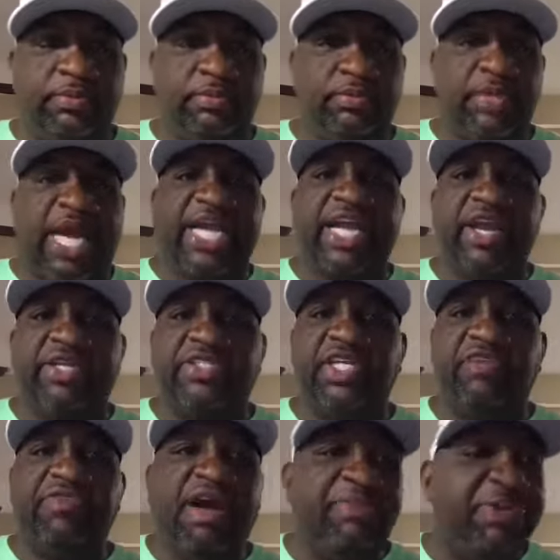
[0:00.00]
I guarantee
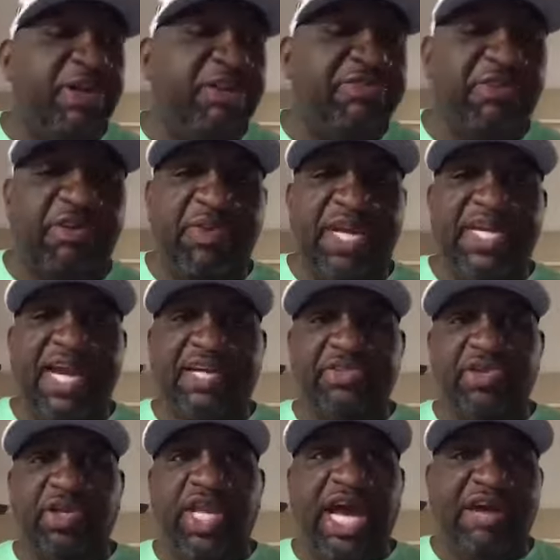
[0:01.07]
if I pick up the phone right now and
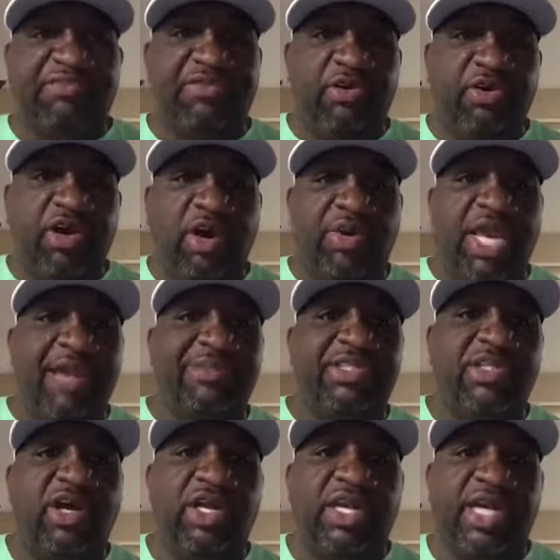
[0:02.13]
do a live phone call at
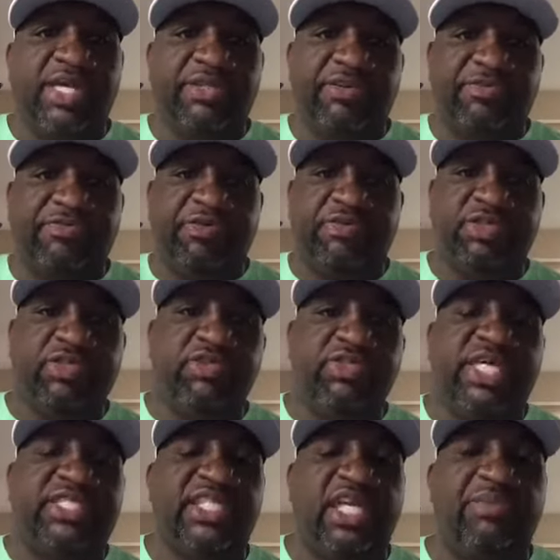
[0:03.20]
Amazon, as soon
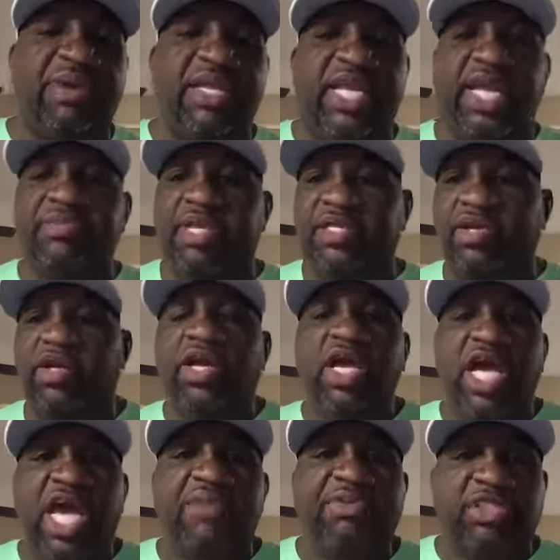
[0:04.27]
as I tell them my name, they know,
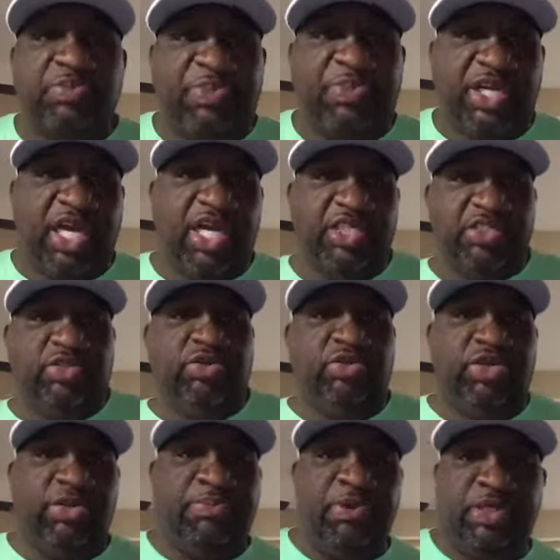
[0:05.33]
hey, Mr. Penn,
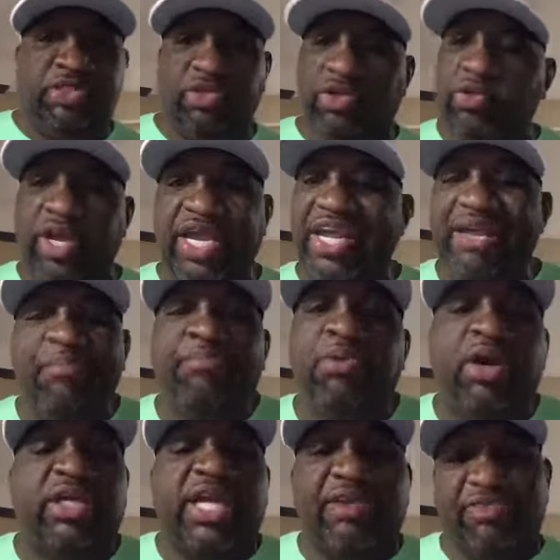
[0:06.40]
your books are on the way.
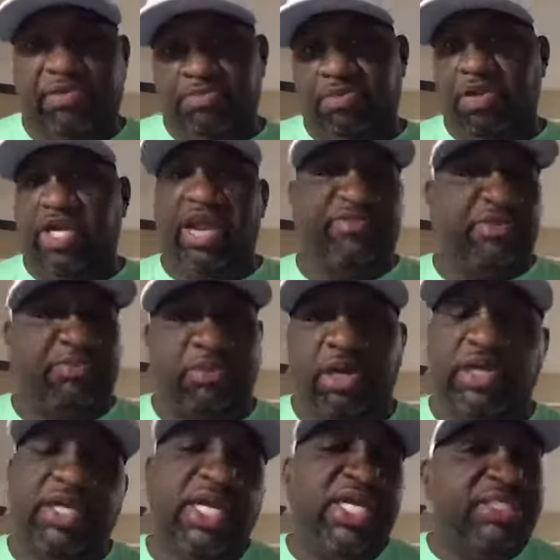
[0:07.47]
Book after book after
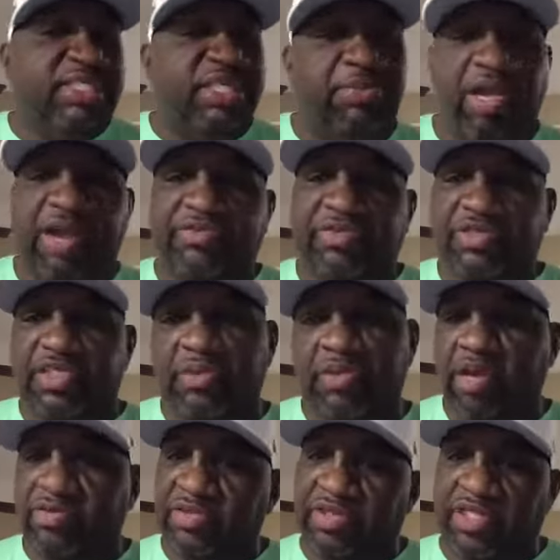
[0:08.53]
book, seminar after
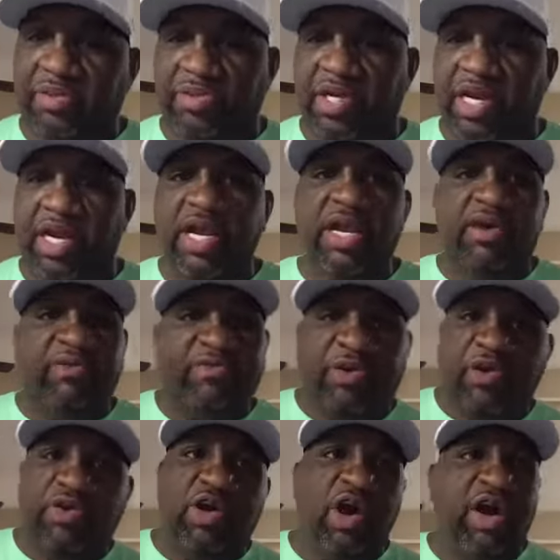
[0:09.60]
seminar after seminar,
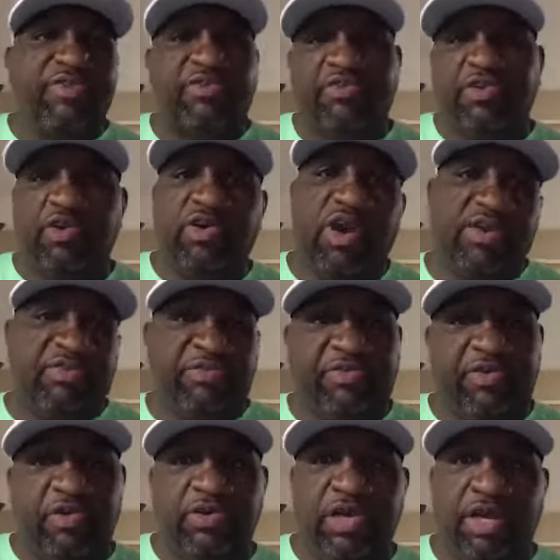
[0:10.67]
phone call after phone call after
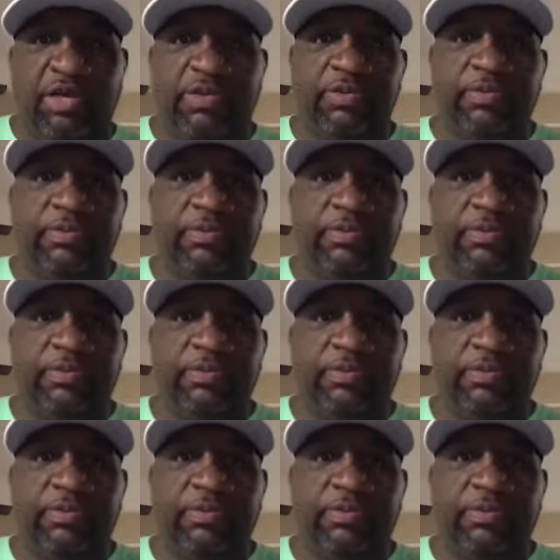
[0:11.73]
phone call.